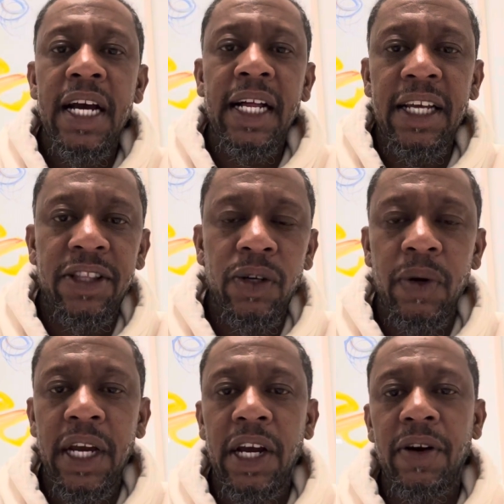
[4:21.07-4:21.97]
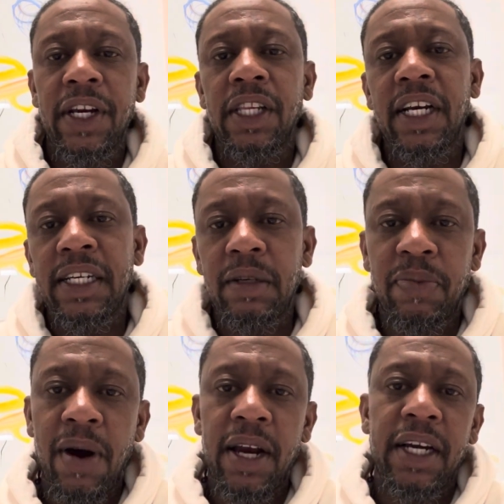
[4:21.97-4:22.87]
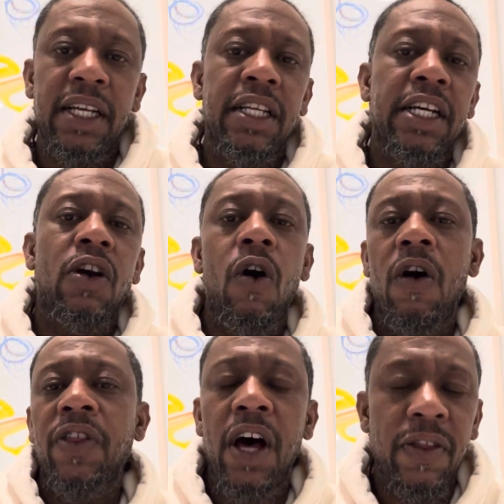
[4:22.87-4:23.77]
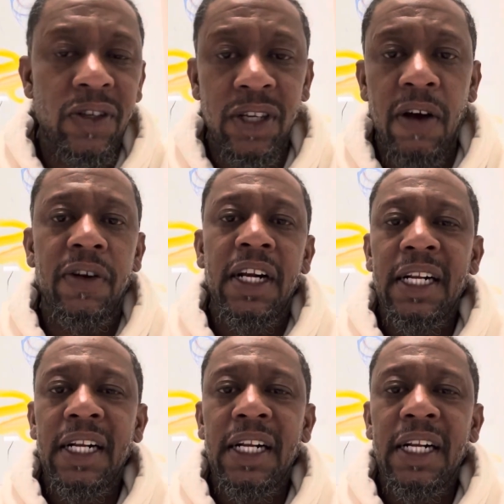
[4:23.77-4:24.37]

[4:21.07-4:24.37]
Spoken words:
click through here and then look at the product and look at all the other stuff,